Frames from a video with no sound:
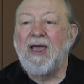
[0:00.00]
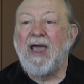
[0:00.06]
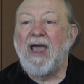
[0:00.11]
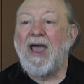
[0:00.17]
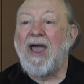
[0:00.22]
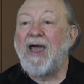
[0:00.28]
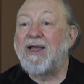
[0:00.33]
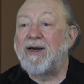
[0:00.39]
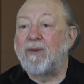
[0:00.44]

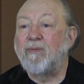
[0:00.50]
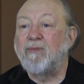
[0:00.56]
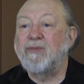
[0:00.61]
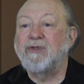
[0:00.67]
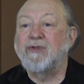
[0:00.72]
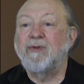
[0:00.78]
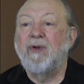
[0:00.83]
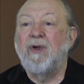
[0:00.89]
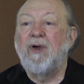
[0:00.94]

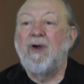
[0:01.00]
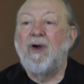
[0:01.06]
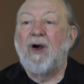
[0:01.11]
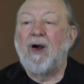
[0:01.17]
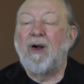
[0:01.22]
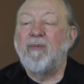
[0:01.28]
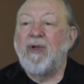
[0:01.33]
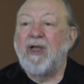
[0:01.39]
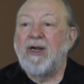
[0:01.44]
Atoms
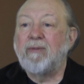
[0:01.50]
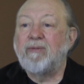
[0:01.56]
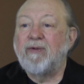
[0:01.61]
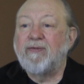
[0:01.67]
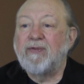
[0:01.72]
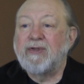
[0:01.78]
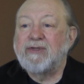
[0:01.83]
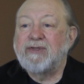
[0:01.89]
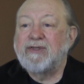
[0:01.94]
are made up
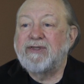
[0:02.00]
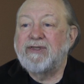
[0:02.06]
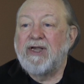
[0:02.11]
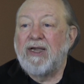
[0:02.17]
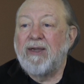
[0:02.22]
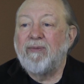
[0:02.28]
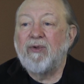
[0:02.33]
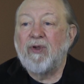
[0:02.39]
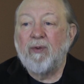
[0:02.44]
of the
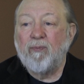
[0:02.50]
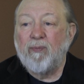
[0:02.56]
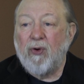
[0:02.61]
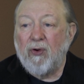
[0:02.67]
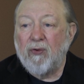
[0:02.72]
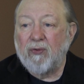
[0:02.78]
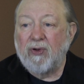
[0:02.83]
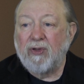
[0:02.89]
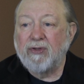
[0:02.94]
same
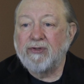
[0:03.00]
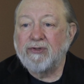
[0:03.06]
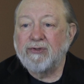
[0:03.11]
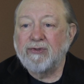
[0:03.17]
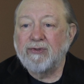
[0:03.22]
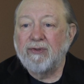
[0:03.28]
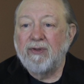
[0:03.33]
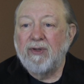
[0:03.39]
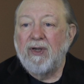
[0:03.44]

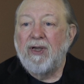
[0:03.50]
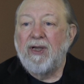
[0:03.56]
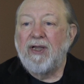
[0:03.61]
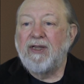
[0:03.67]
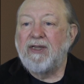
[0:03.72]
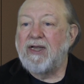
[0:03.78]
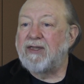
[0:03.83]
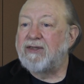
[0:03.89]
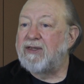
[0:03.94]
components,
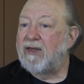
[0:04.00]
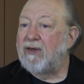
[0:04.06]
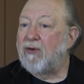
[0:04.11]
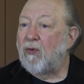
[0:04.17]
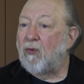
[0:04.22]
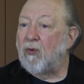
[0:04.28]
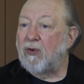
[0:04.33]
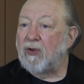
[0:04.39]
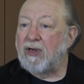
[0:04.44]
and yet they're
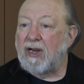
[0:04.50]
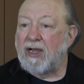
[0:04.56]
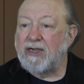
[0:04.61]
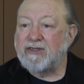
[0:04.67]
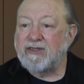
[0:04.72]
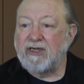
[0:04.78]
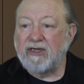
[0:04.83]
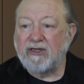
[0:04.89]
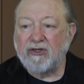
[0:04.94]

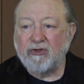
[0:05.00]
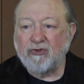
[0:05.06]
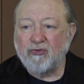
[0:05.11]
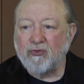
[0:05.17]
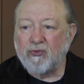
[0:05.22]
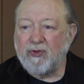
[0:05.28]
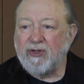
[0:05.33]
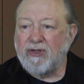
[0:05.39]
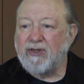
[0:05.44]
organized into
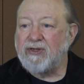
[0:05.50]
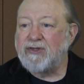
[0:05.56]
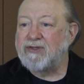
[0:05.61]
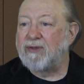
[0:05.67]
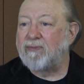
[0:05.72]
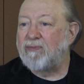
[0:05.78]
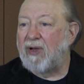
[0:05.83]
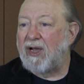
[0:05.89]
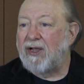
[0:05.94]
trees
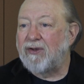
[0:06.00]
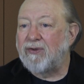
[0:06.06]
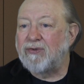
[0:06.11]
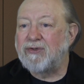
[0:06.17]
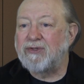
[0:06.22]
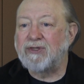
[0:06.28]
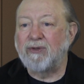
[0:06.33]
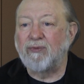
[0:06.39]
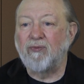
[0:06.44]
and
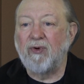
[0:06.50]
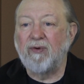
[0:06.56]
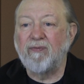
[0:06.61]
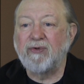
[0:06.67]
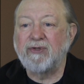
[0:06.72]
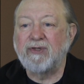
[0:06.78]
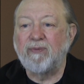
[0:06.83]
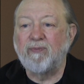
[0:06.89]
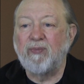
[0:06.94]
mountains and
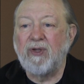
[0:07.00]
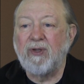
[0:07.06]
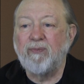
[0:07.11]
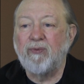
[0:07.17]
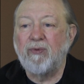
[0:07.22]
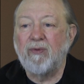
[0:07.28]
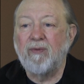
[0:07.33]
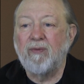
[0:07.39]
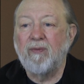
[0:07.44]
rivers and
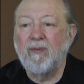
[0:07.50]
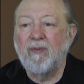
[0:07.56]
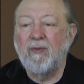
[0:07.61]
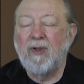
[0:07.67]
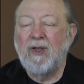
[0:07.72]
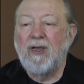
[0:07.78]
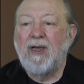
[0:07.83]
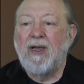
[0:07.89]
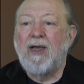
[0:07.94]
people.
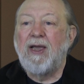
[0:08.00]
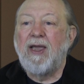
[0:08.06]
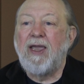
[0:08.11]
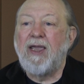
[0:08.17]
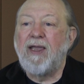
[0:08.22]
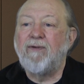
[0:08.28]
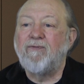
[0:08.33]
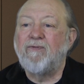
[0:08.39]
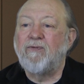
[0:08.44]

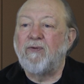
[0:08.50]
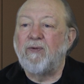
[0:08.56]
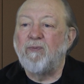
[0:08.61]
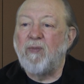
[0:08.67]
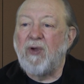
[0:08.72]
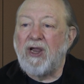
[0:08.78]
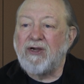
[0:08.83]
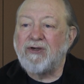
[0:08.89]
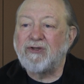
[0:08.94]

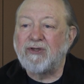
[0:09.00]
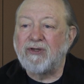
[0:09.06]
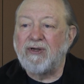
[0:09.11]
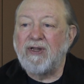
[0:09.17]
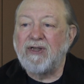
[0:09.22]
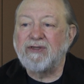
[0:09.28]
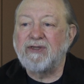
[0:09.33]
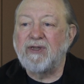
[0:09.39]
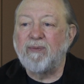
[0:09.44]
Information
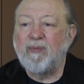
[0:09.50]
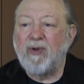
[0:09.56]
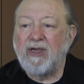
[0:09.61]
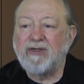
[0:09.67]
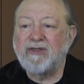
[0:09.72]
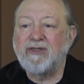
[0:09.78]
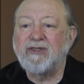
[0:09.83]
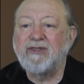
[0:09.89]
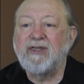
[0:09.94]
is the
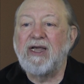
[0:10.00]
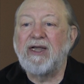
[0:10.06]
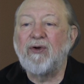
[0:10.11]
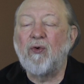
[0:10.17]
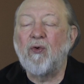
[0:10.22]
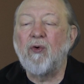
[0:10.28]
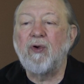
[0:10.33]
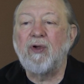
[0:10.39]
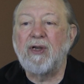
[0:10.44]
basis that
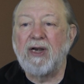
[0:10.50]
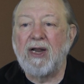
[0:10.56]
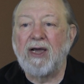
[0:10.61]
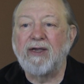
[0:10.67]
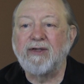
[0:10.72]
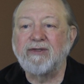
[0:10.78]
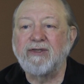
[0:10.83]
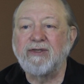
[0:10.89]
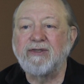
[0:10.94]

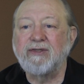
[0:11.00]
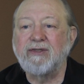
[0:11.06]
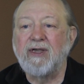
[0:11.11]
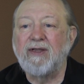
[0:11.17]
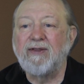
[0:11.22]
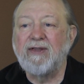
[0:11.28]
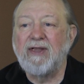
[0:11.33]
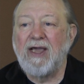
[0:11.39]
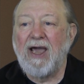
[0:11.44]
organizes
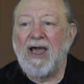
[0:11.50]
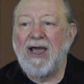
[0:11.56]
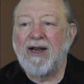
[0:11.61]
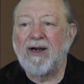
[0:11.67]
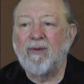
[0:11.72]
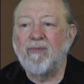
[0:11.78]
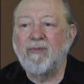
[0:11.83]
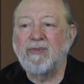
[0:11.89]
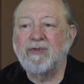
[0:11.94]
the
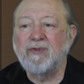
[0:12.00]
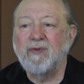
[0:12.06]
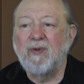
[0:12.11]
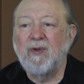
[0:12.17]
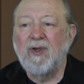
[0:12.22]
atoms.